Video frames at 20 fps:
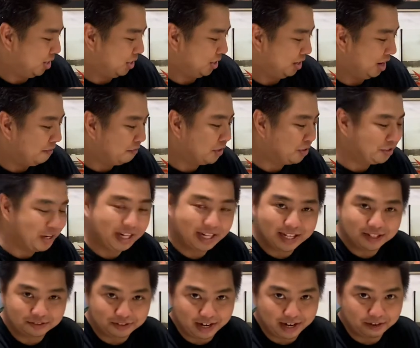Never drink
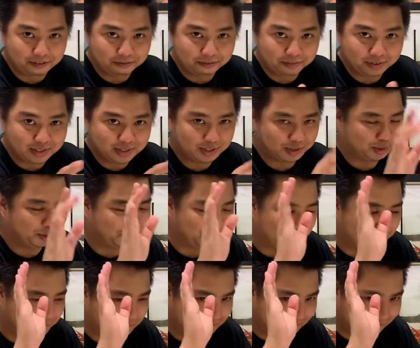and drive. So
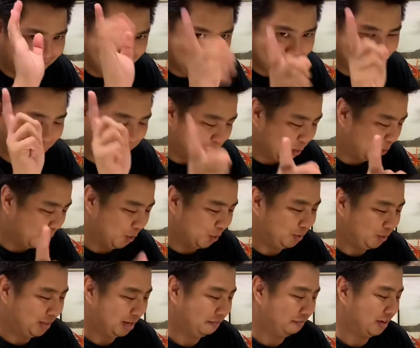that's a no-no,
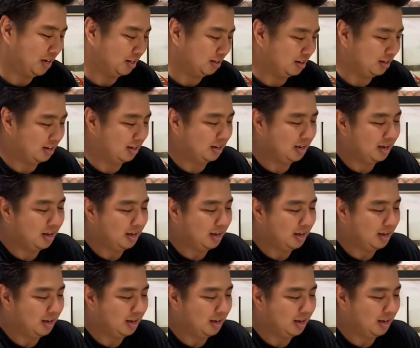definitely.